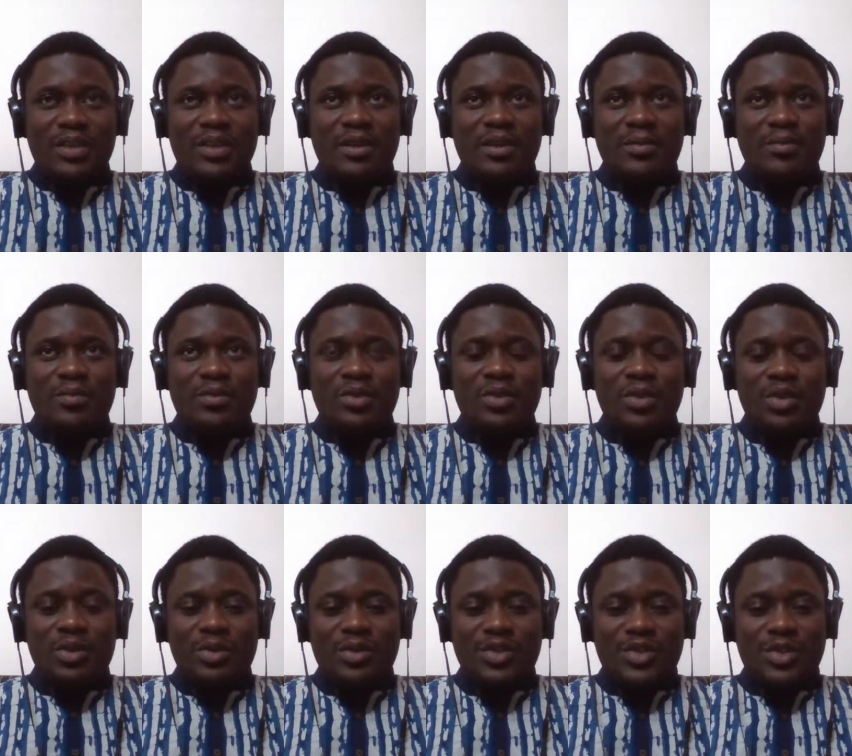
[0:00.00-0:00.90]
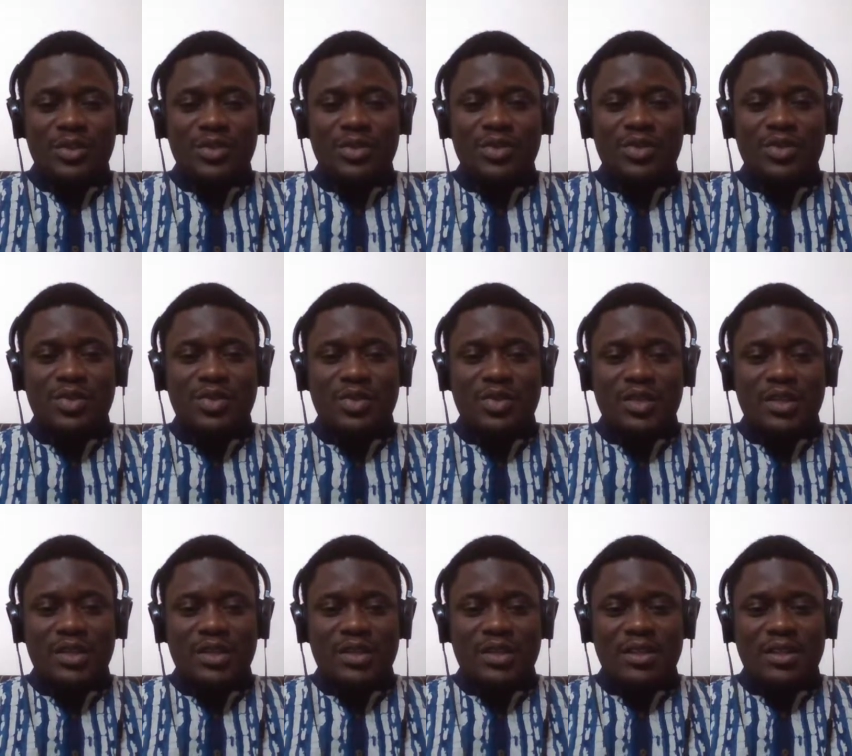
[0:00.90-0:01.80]
um, notions
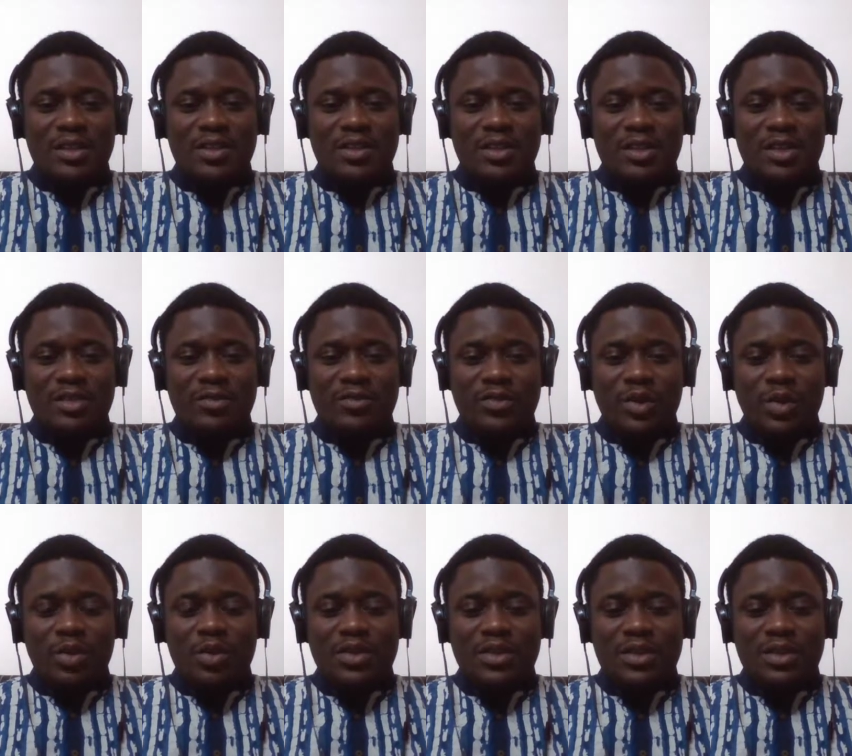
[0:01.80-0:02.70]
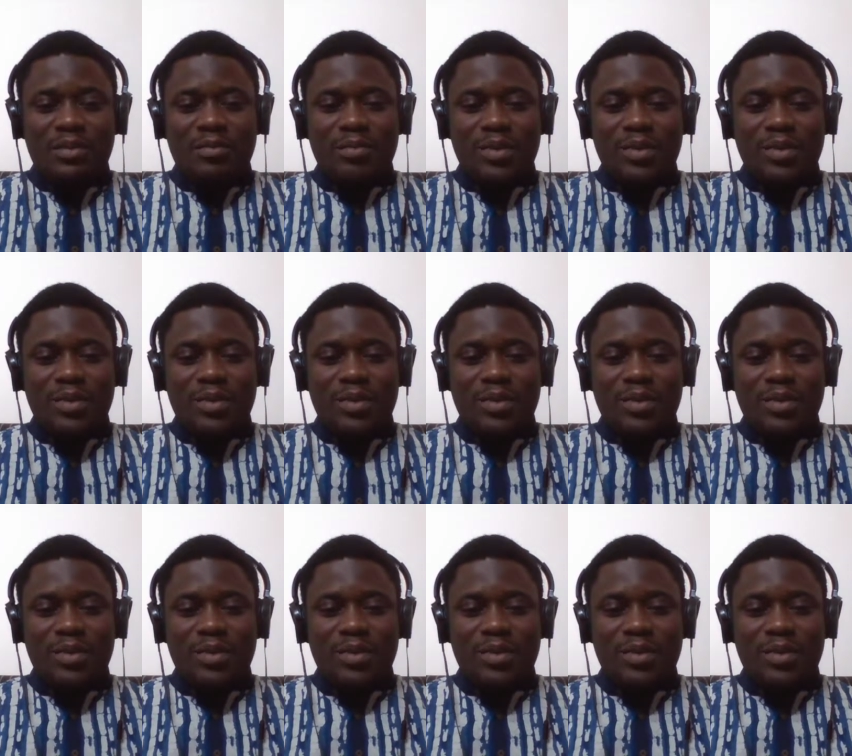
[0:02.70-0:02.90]
that are evoked